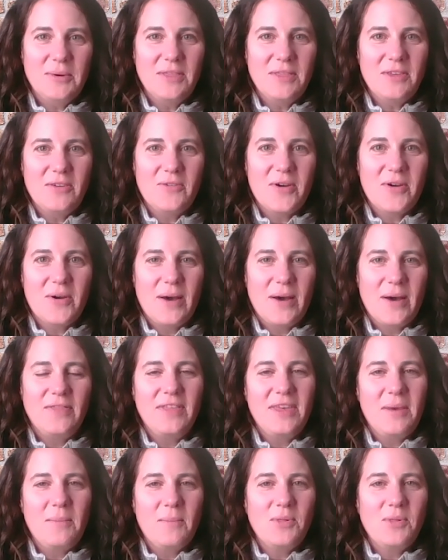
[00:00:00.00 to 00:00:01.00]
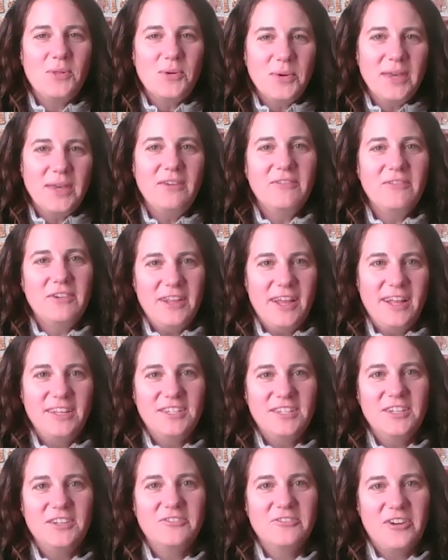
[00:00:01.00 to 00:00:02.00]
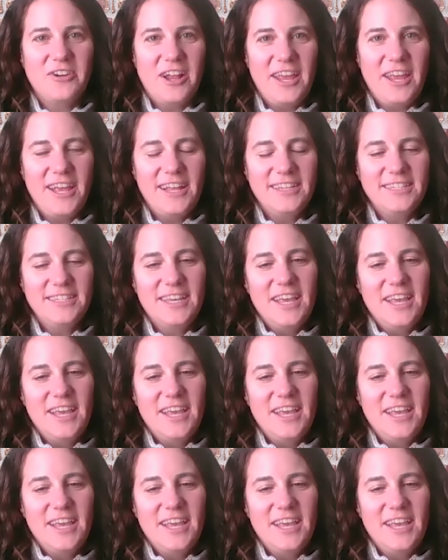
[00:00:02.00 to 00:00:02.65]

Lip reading: with you about the Employee Retention Credit.